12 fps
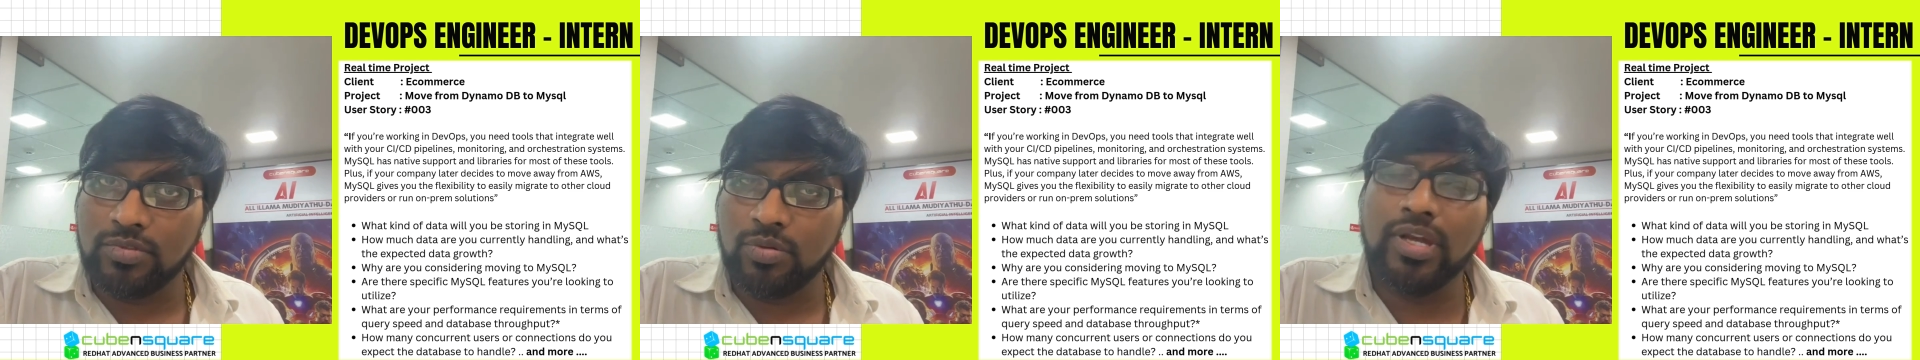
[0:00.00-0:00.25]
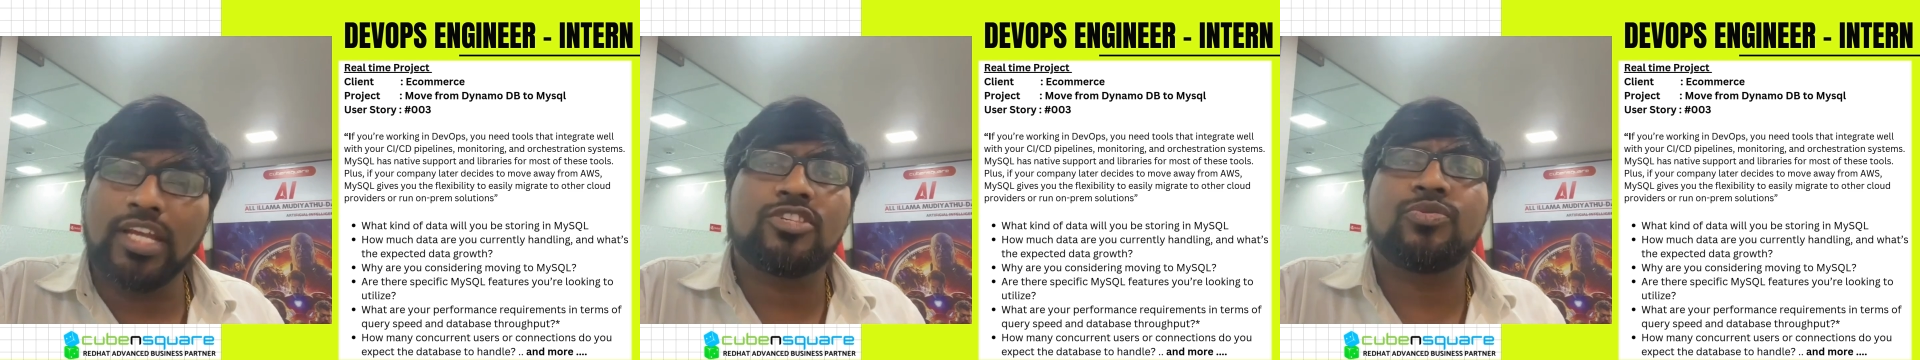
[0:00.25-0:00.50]

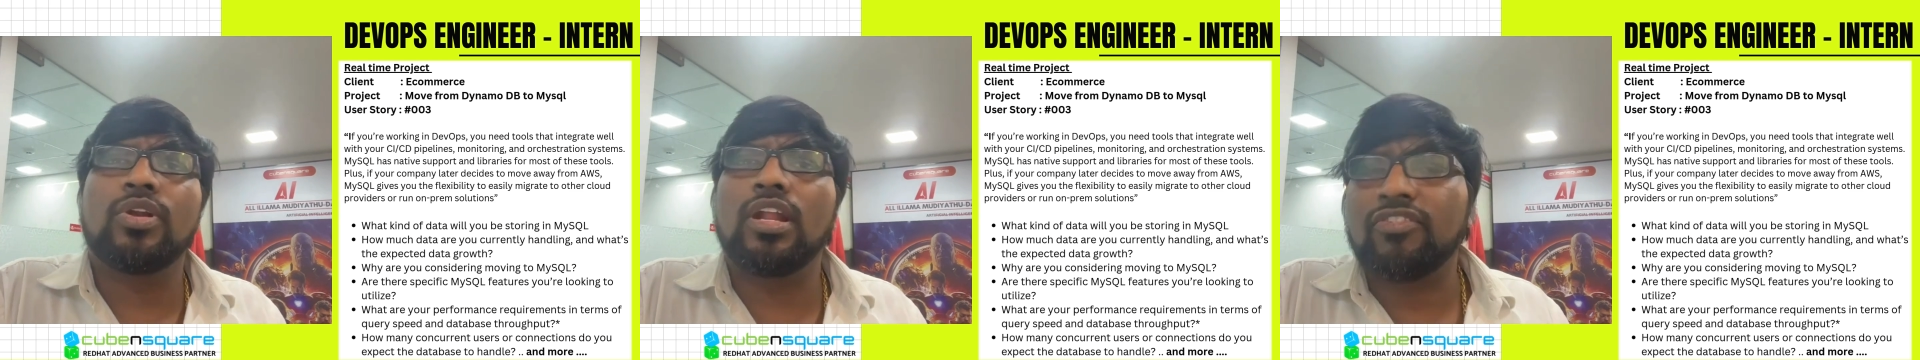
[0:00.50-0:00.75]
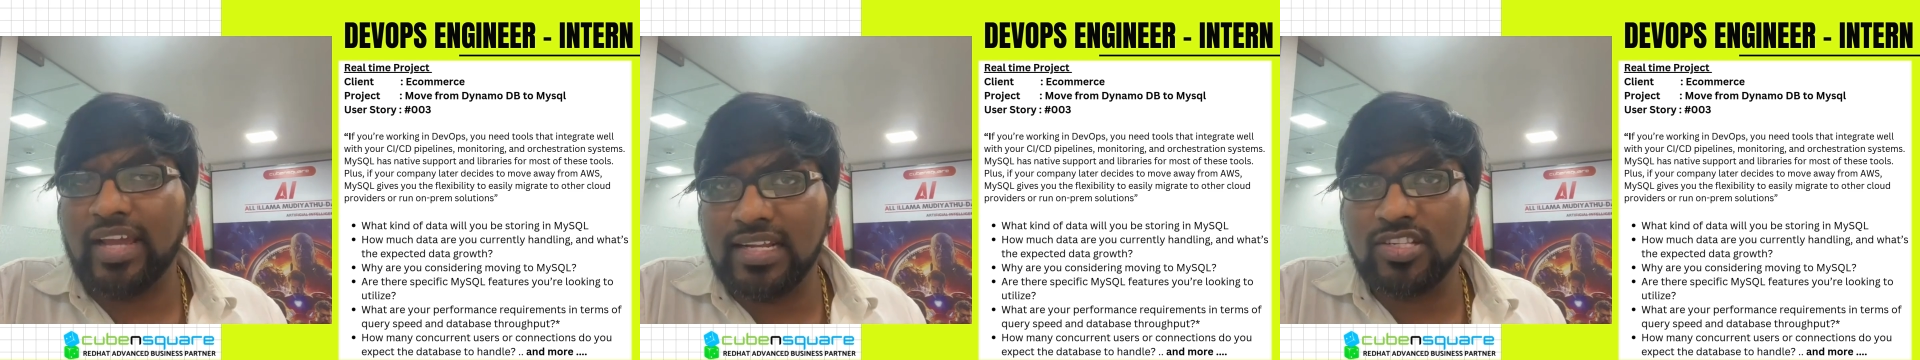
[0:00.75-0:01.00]
It's full
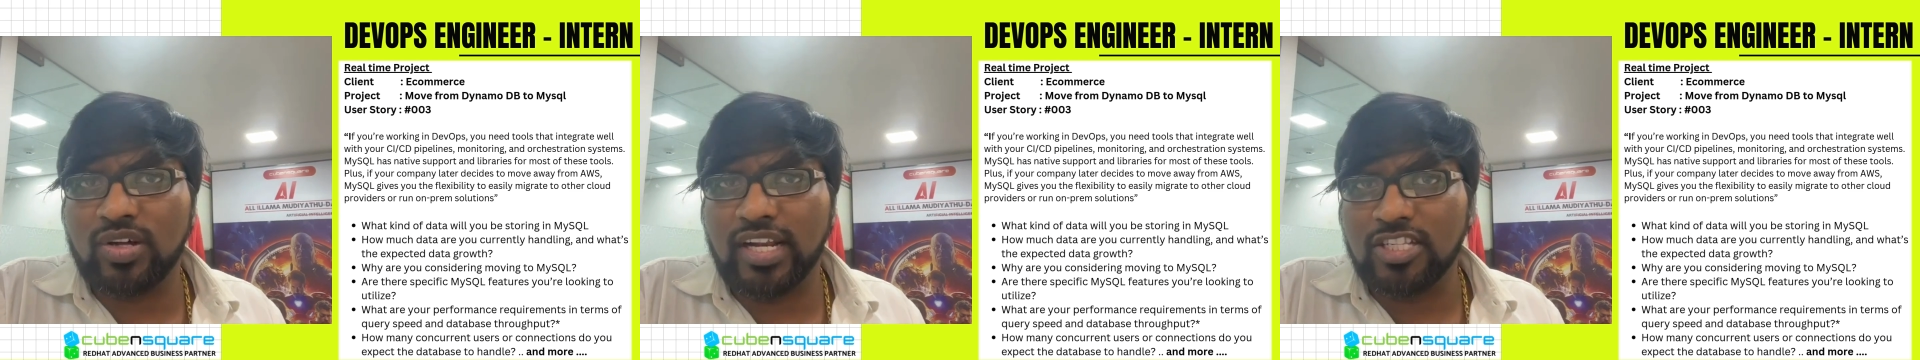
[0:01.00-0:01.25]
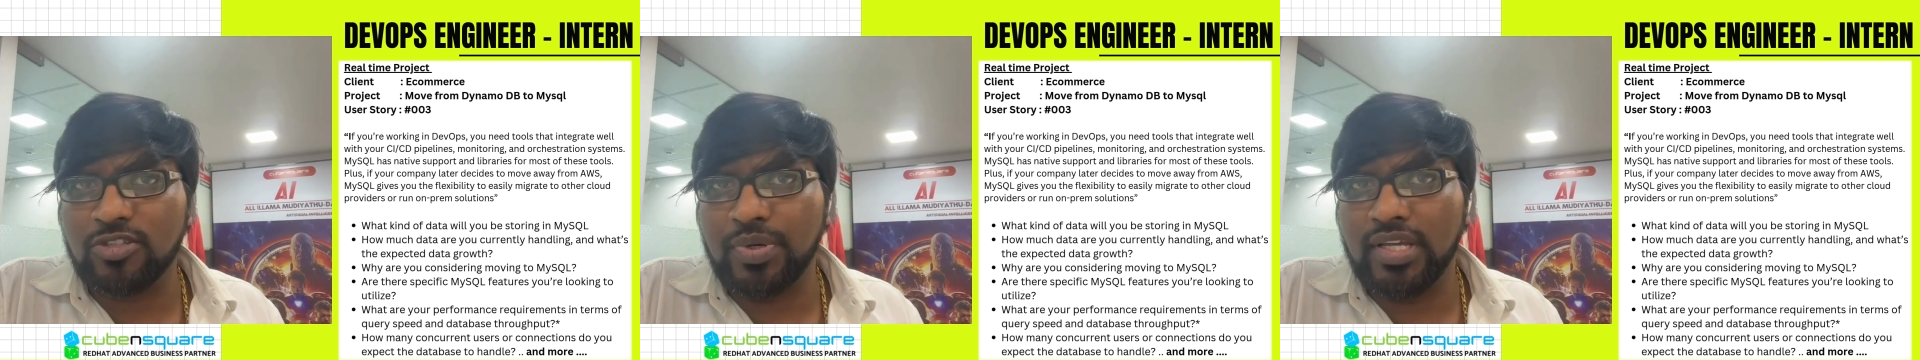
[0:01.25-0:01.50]
of hands-on
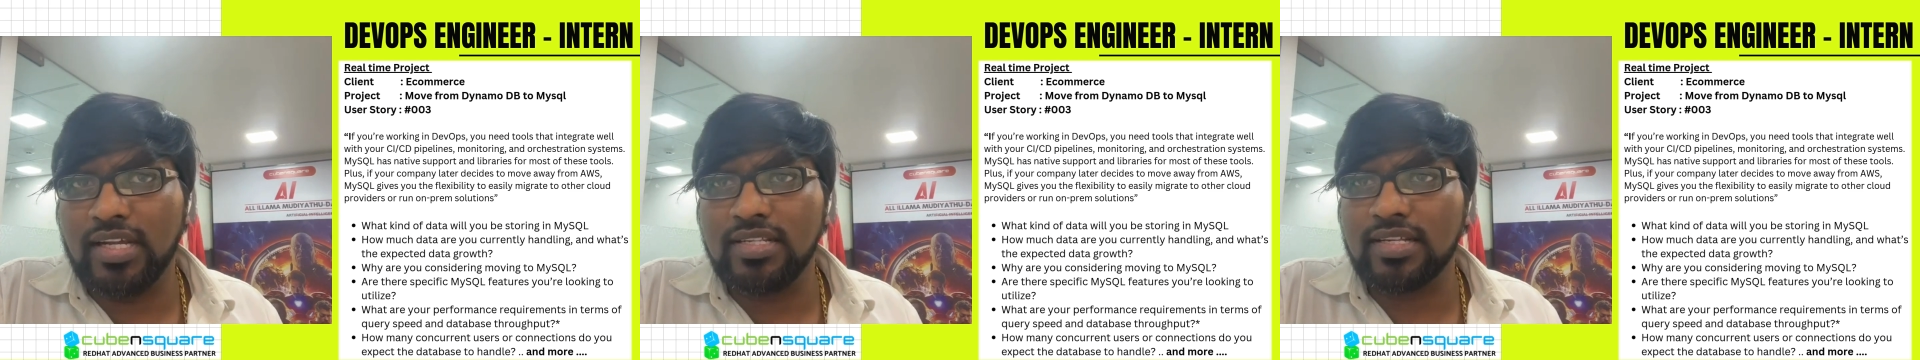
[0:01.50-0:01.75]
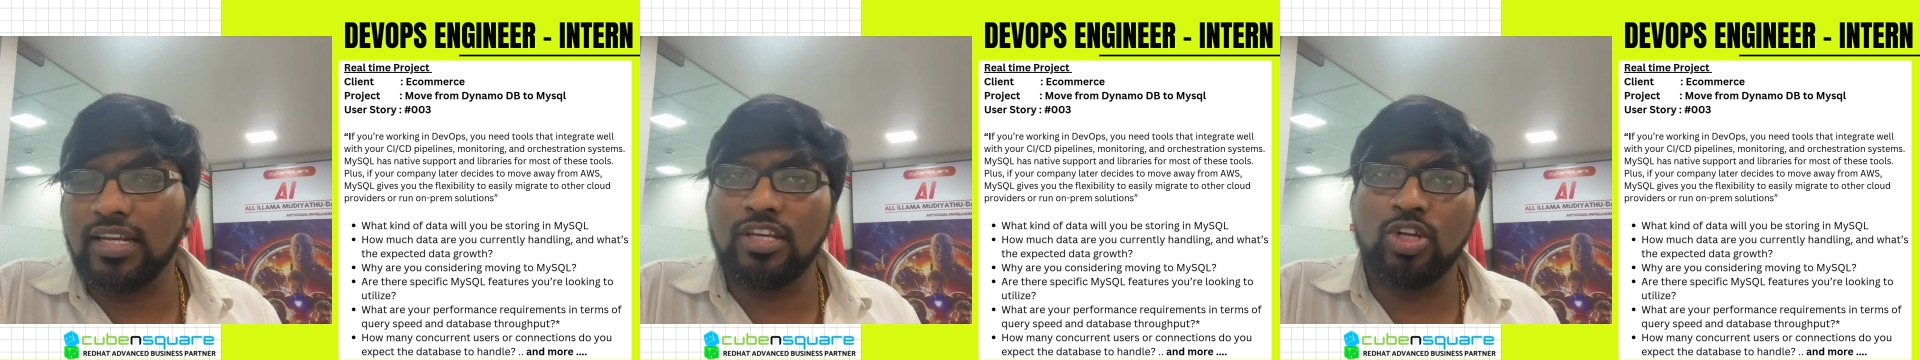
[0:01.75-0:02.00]
experience
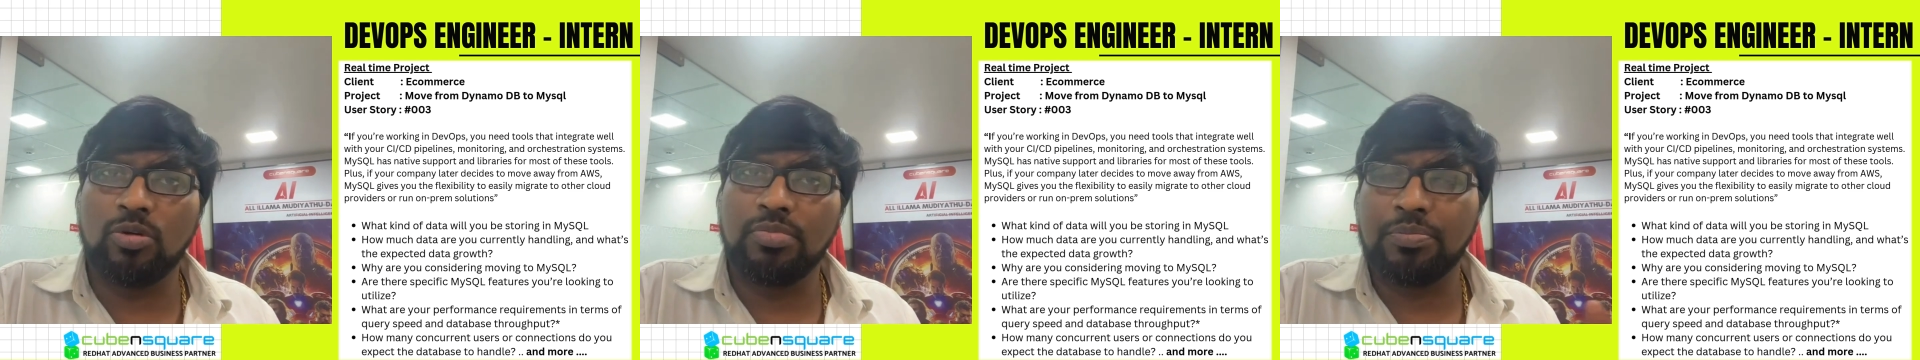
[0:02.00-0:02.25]
and you'll be